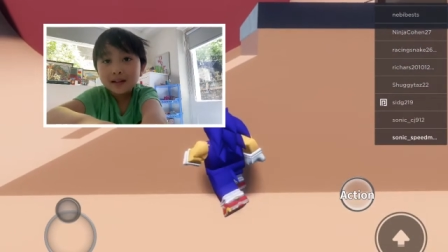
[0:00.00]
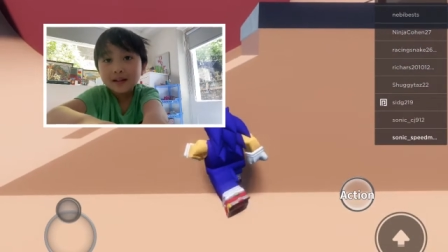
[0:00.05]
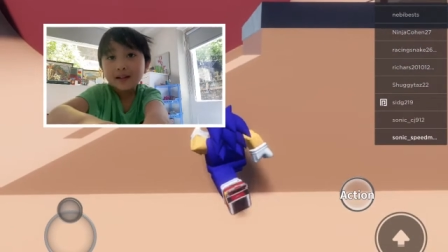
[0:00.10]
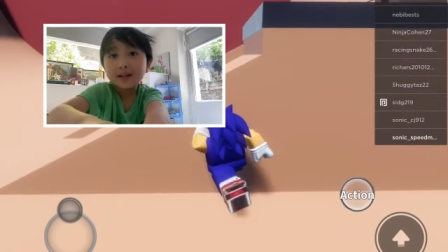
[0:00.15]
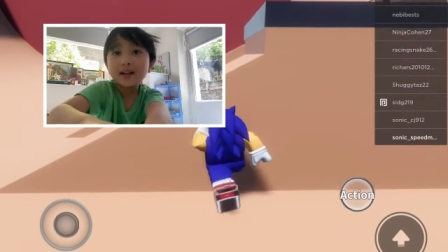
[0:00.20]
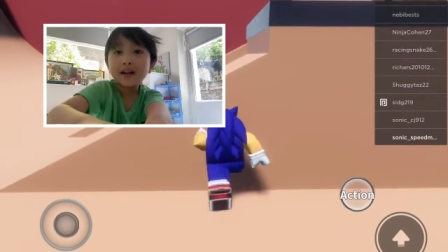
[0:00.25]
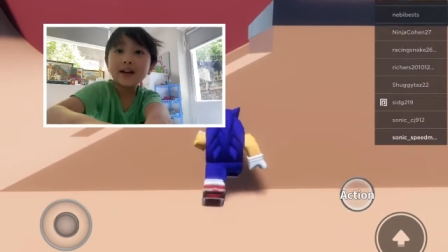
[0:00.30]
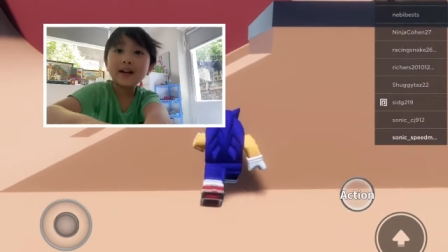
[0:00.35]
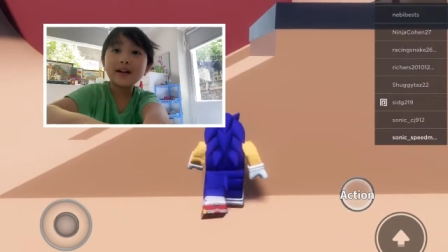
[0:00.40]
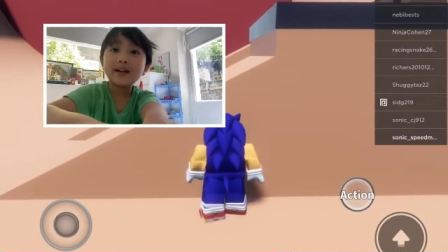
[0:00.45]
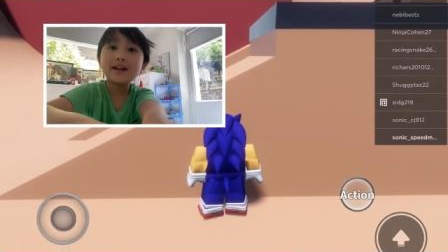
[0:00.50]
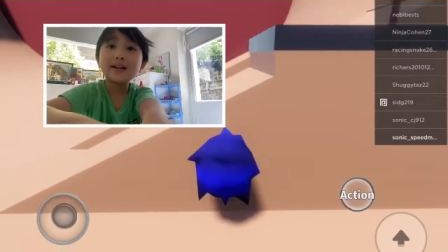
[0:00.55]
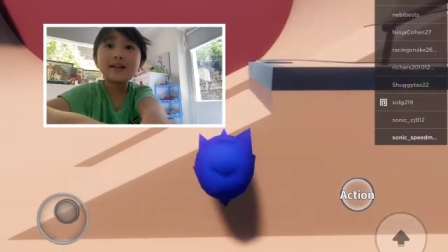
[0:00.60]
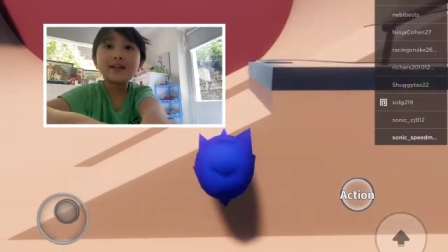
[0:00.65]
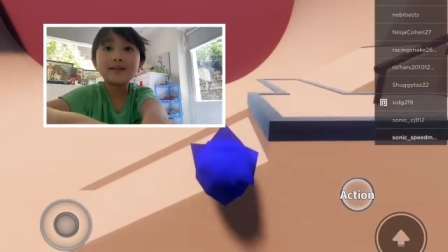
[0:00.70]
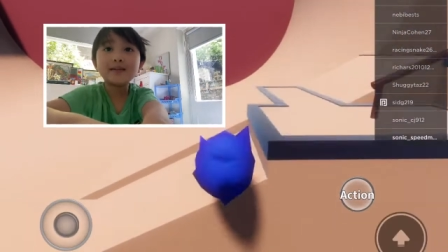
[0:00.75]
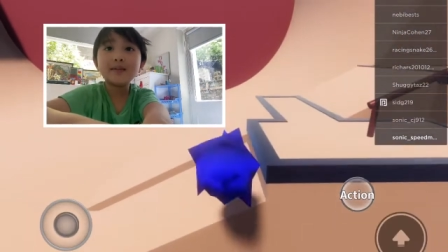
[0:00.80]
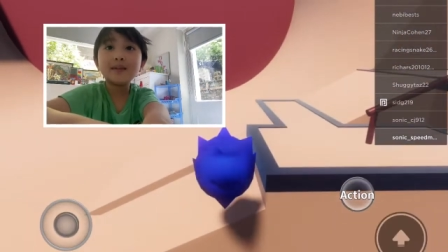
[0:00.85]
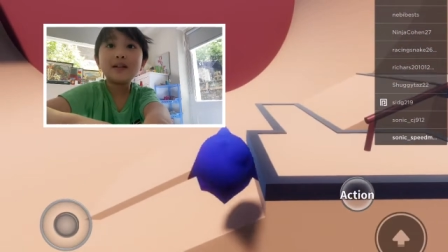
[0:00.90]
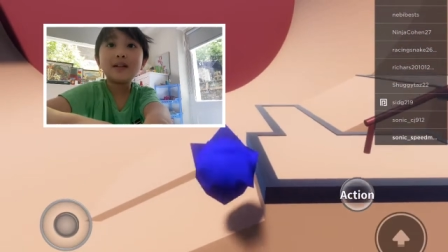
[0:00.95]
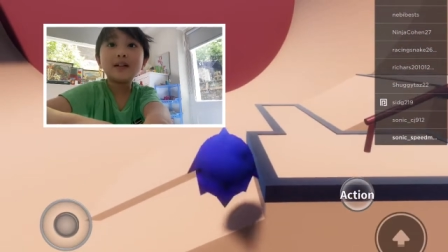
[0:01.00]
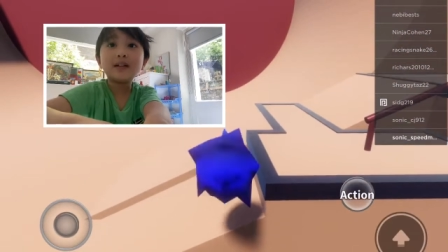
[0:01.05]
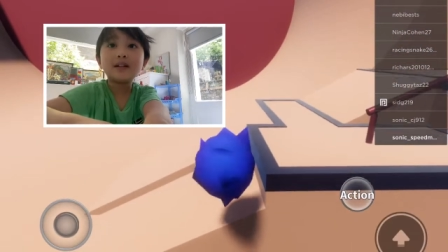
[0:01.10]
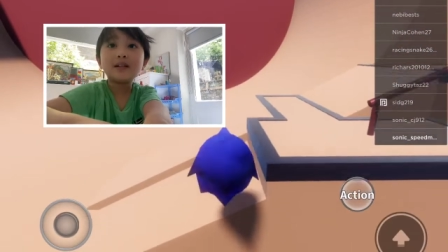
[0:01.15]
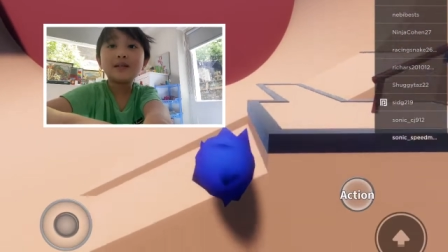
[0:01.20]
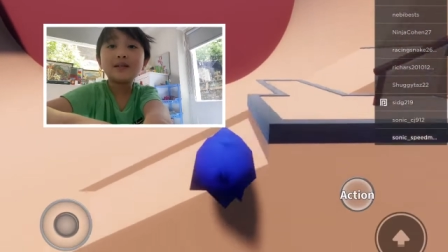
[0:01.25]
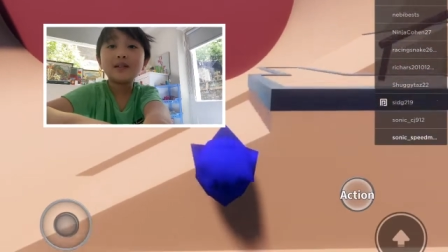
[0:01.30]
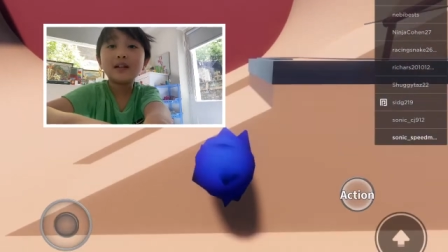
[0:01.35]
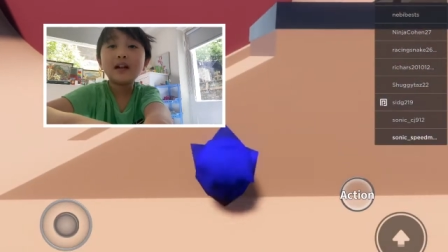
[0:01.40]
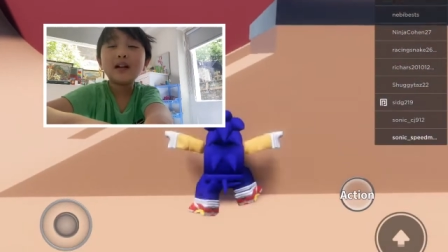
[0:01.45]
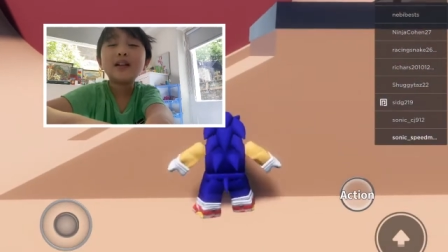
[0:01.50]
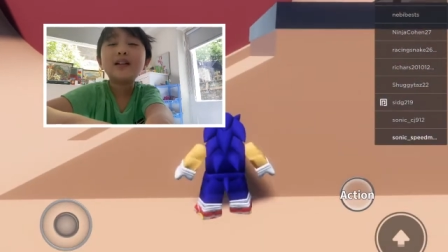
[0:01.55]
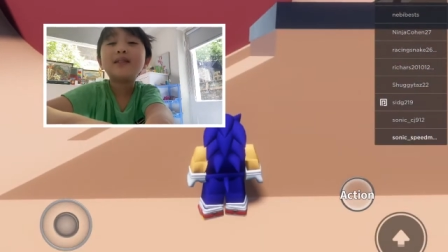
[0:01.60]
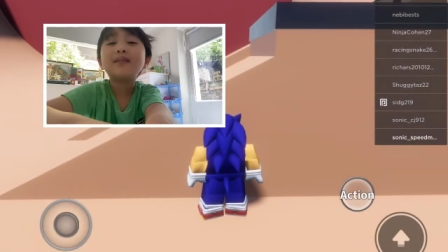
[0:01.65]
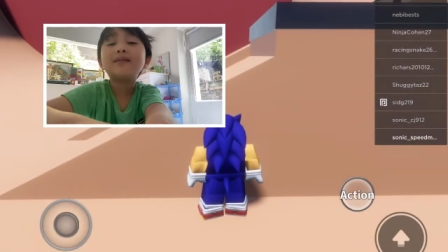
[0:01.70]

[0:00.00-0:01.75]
Honestly, because like